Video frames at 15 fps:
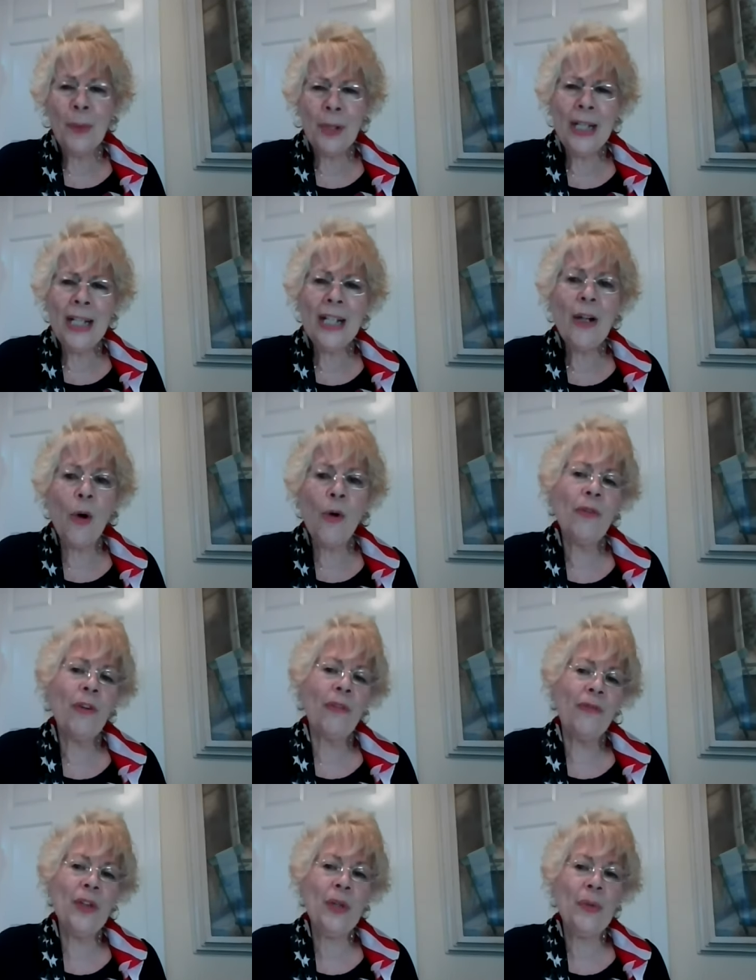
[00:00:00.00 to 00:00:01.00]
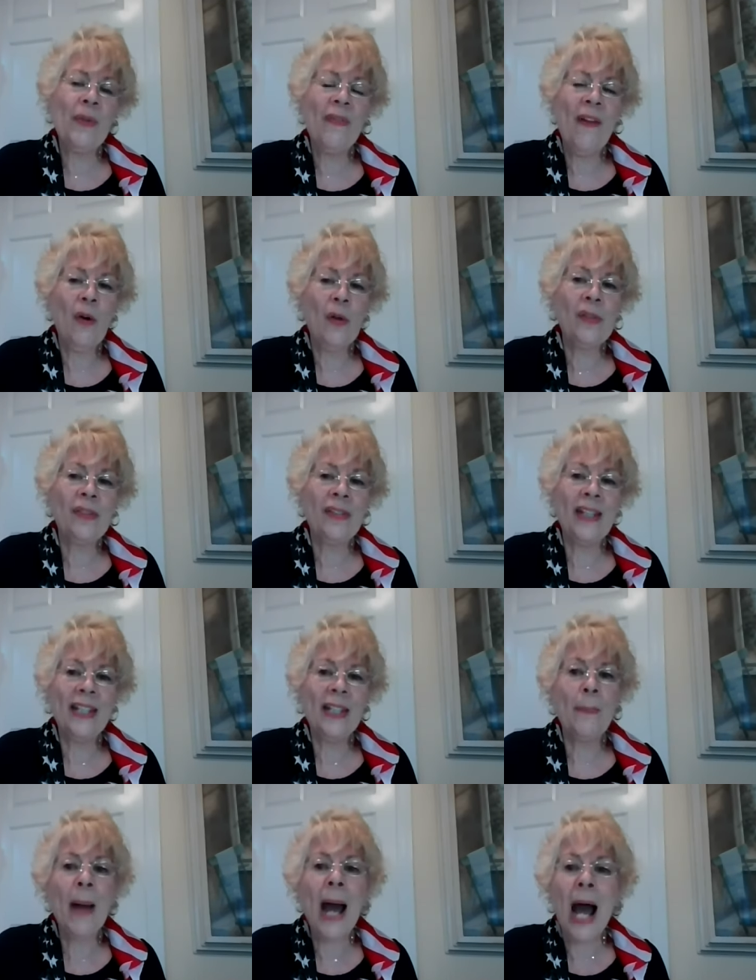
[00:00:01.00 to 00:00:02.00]
We're going to go over a few of those
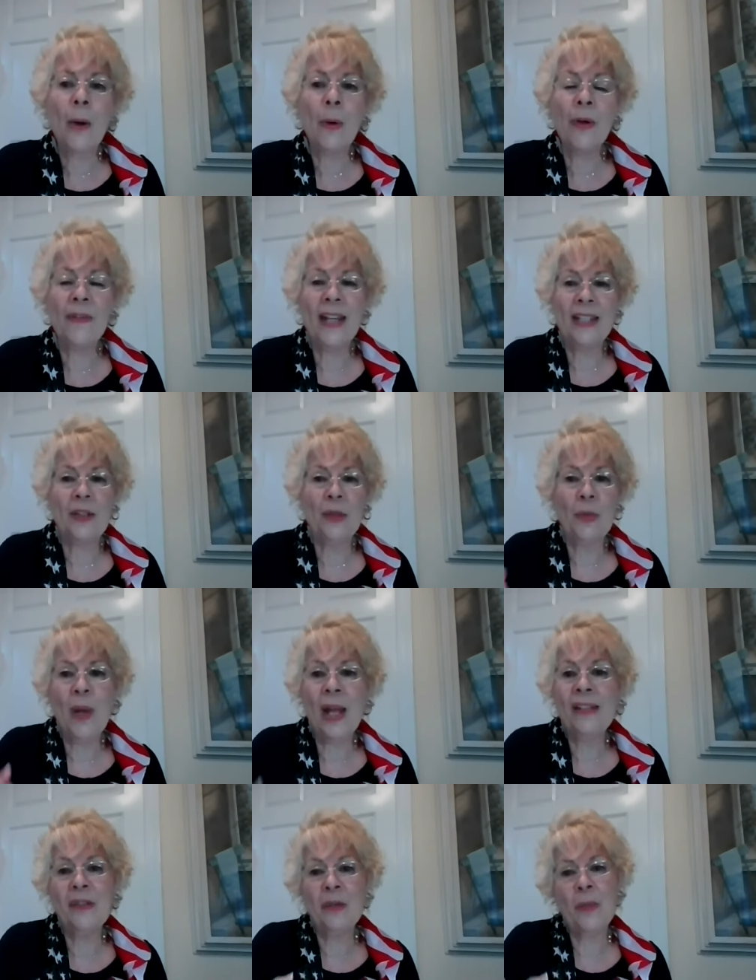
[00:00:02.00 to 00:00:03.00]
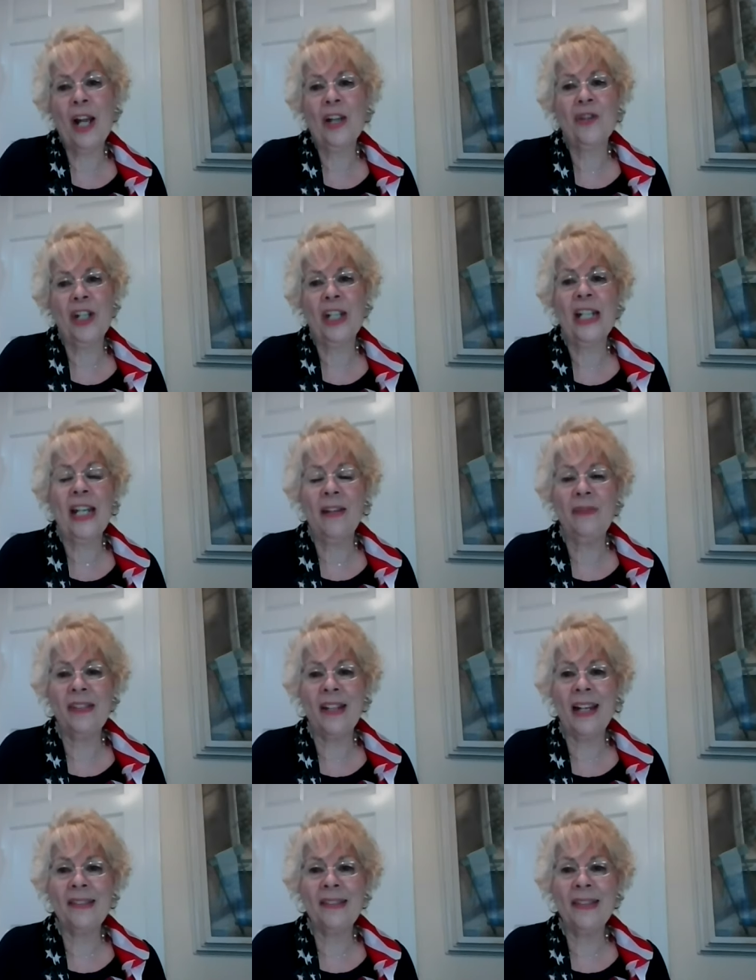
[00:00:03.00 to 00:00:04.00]
and the power that the resurrection
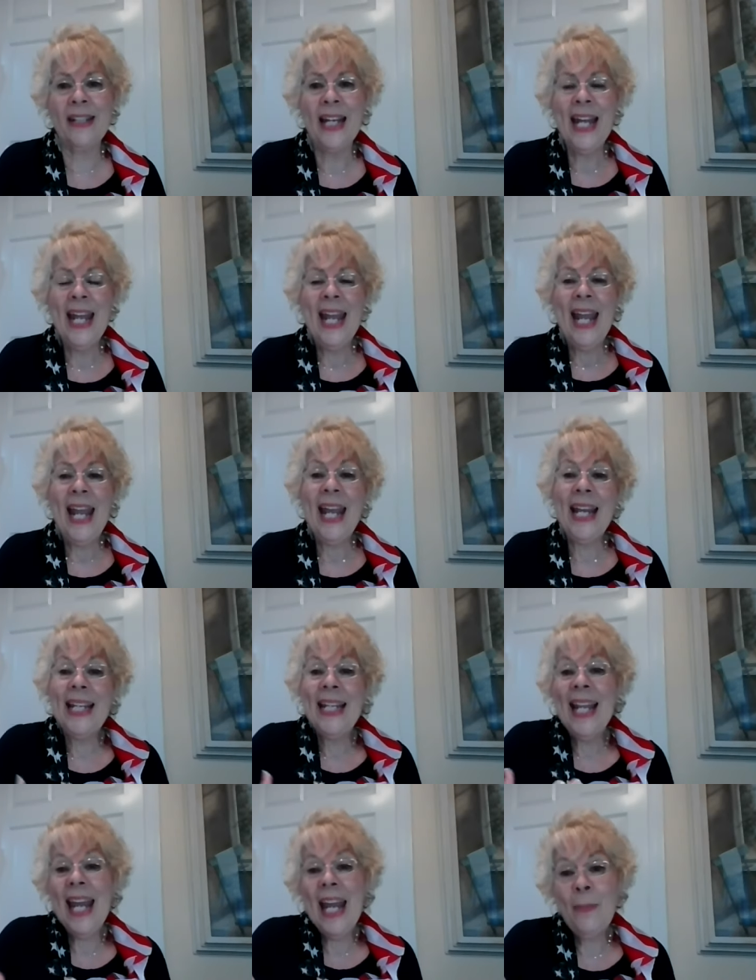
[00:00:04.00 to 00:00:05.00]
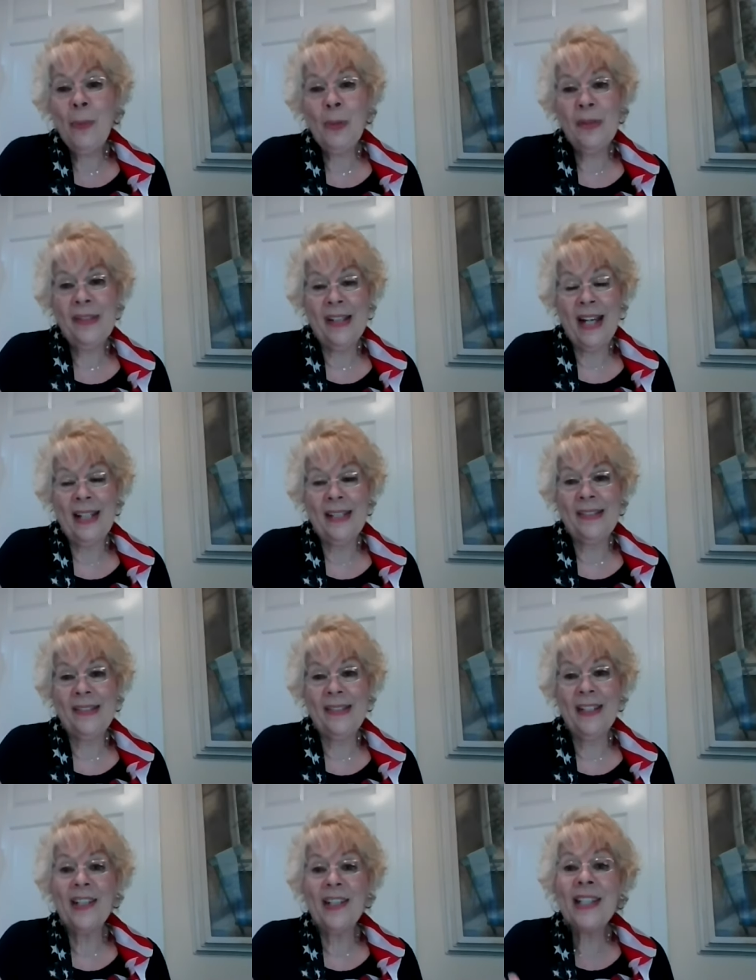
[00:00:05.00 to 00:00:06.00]
gives us and enables us
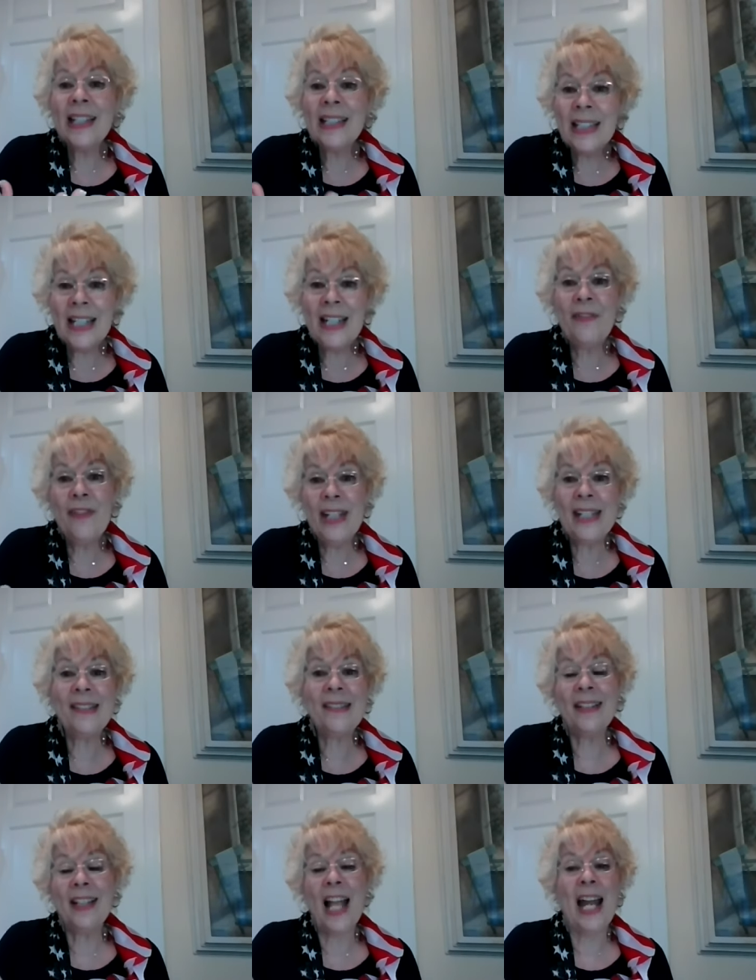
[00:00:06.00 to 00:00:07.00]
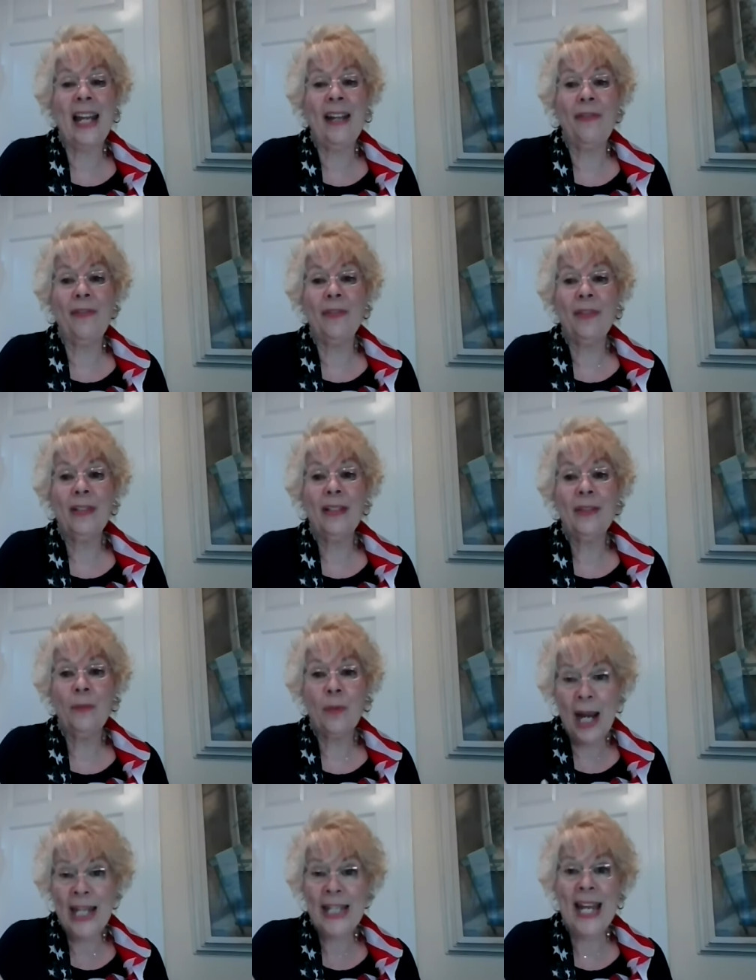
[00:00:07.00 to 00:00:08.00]
to live this life
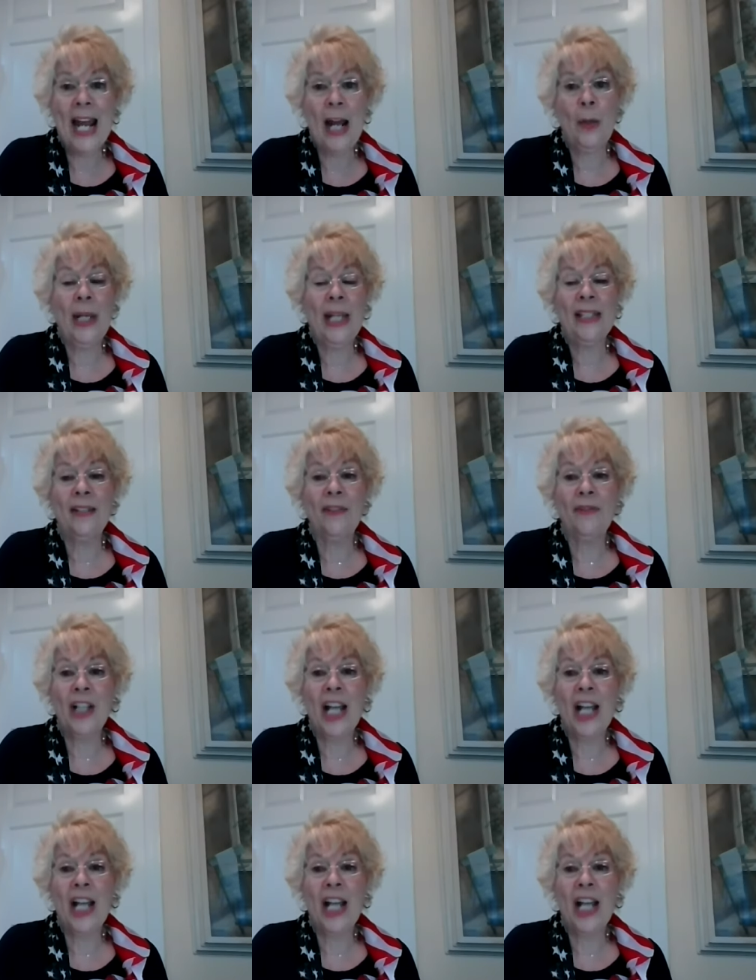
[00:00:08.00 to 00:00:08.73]
right now in the